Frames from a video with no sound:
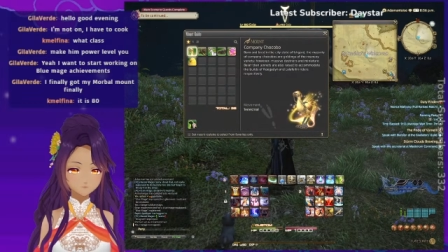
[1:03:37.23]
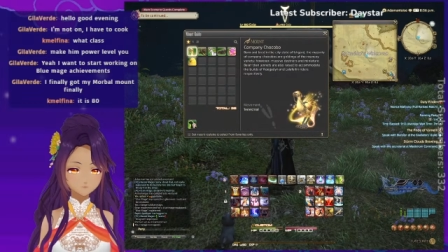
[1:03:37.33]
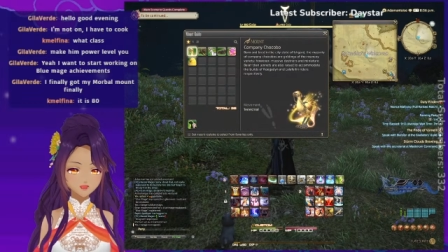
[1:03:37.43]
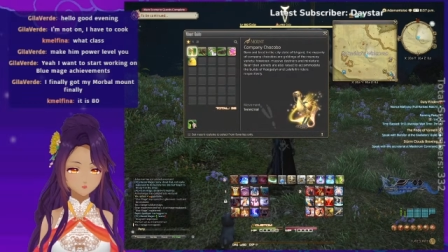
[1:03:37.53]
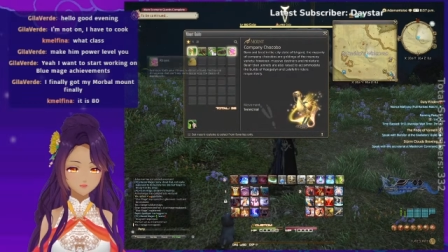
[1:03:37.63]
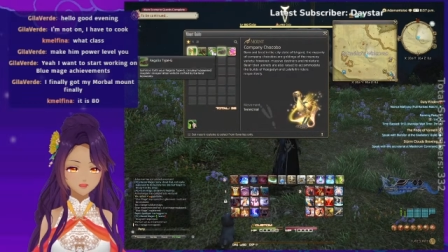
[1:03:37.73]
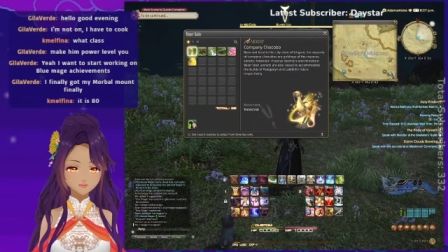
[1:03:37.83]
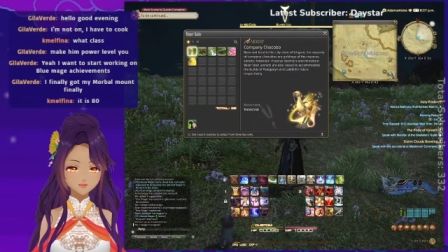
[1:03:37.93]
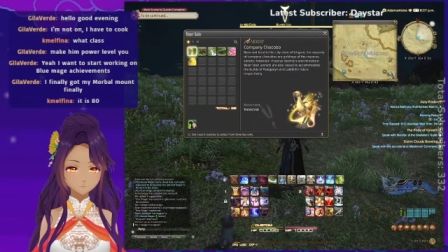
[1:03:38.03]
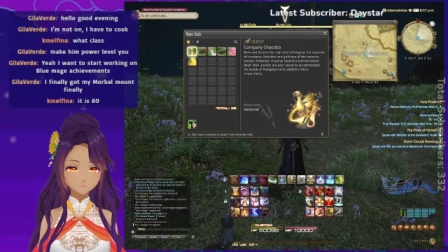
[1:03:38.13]
I only
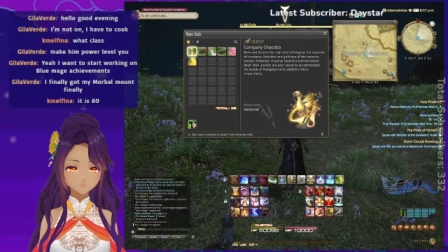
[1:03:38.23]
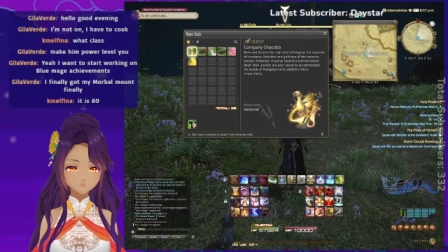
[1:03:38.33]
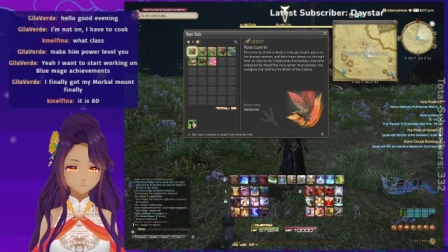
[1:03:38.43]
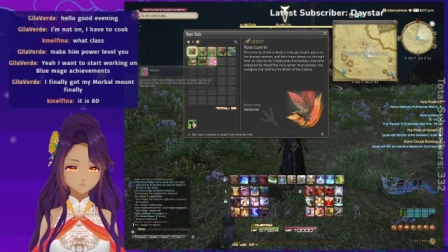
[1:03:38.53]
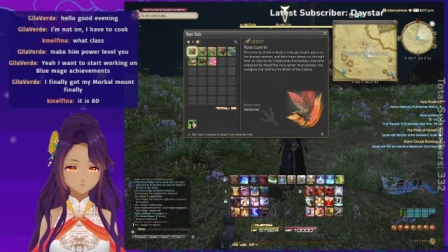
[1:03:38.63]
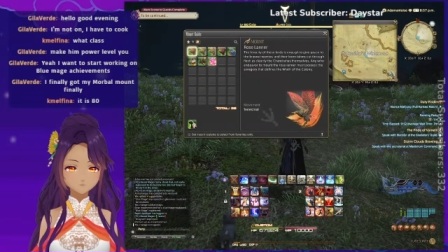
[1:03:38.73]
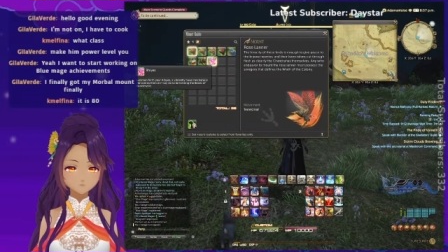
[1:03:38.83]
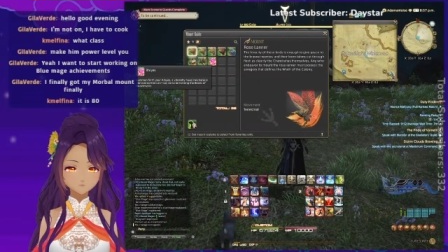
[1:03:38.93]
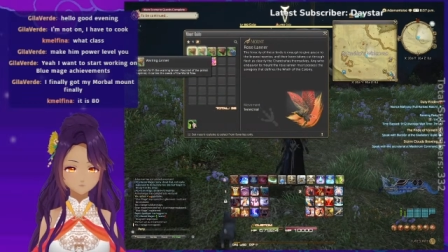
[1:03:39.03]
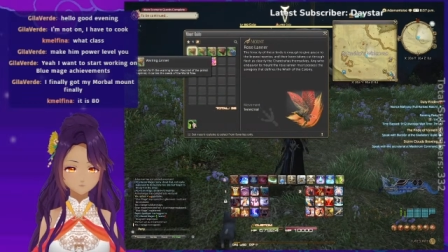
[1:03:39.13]
got myself—
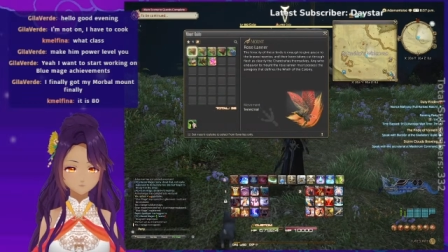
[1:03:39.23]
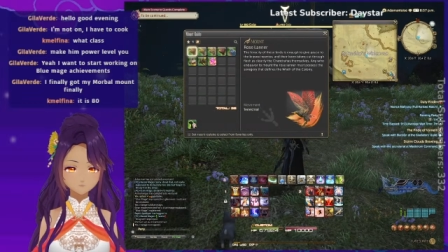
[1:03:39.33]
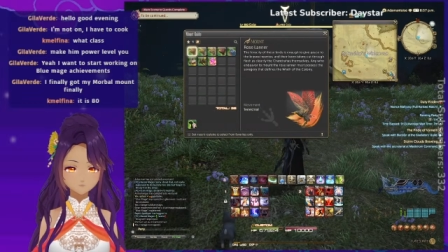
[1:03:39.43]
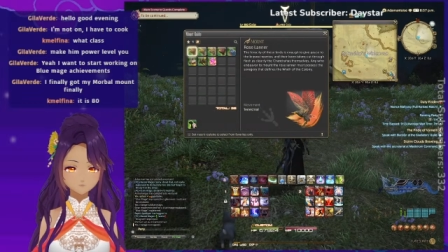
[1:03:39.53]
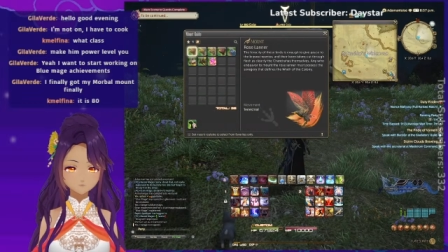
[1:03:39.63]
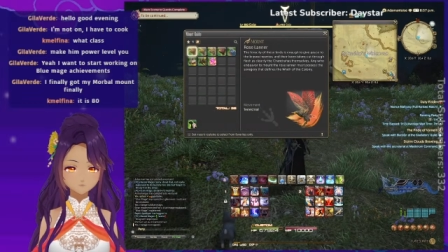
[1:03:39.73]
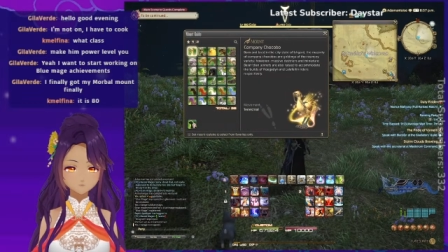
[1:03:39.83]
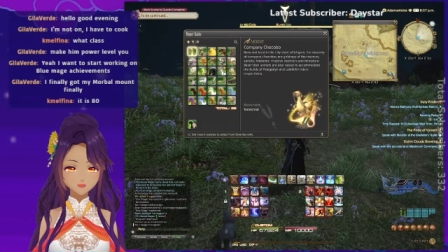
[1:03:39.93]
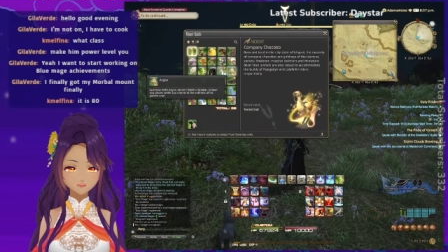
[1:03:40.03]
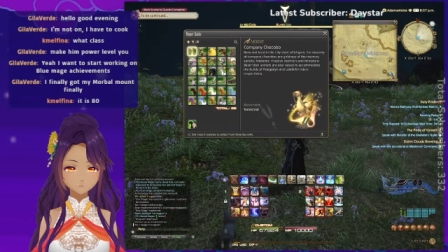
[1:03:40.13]

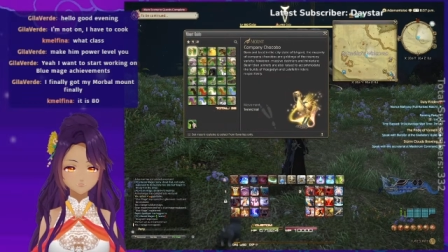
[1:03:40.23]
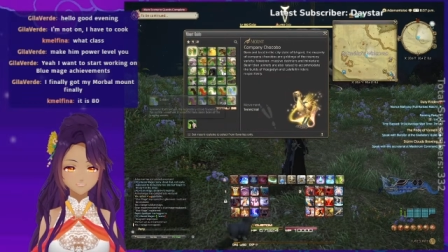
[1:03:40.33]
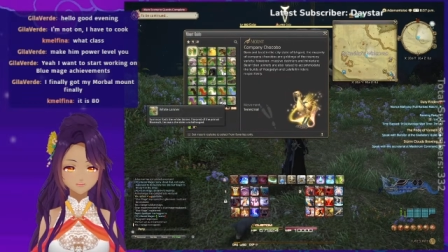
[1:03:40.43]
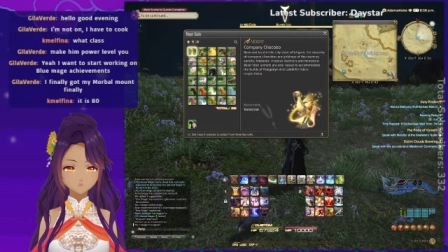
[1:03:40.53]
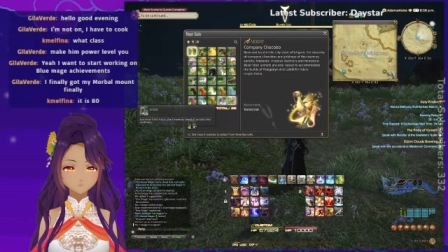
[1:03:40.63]
where is he?